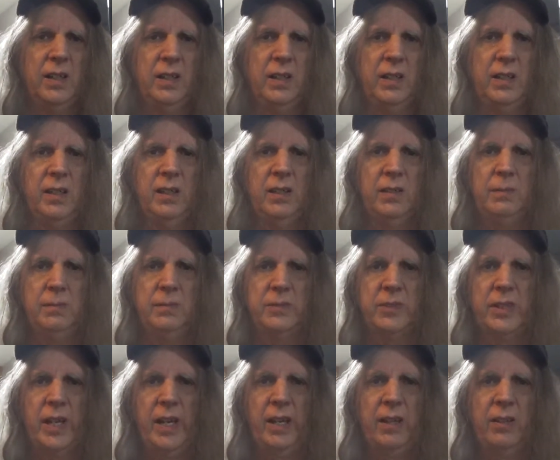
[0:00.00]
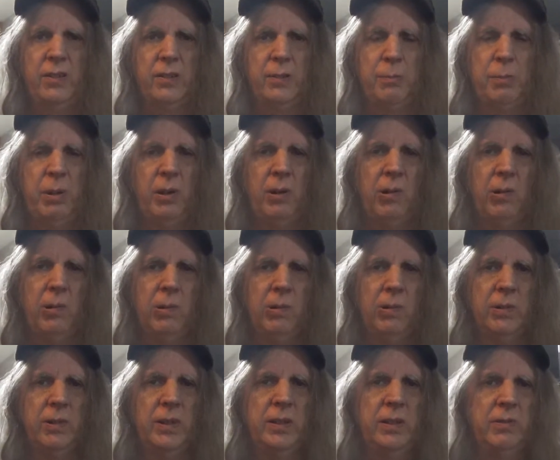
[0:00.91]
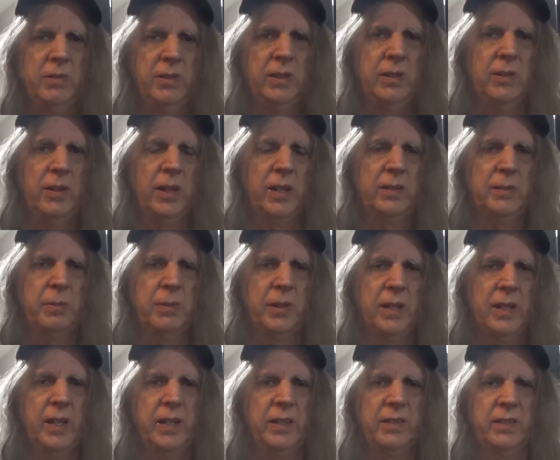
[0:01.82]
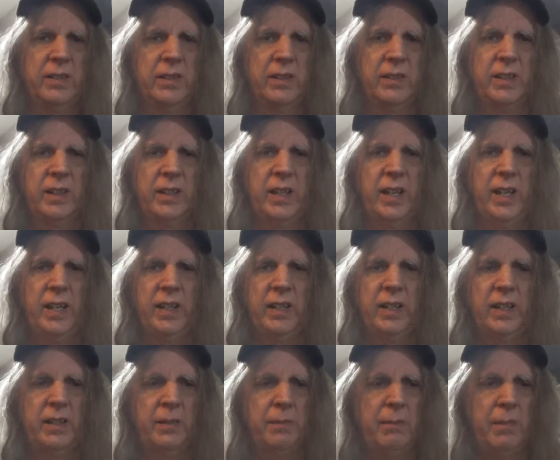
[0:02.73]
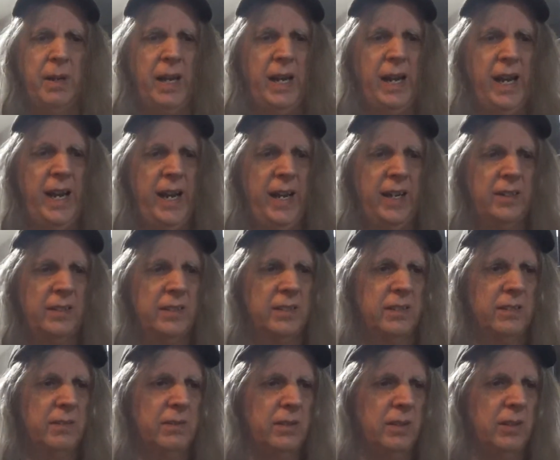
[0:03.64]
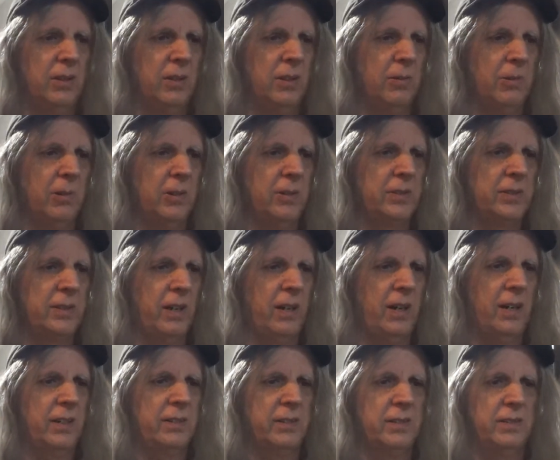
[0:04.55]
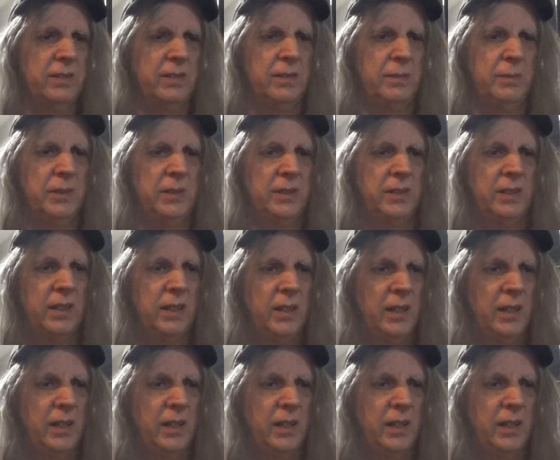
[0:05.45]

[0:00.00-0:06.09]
channels polled with no explanation and they can't get them back, and Google won't talk to them. And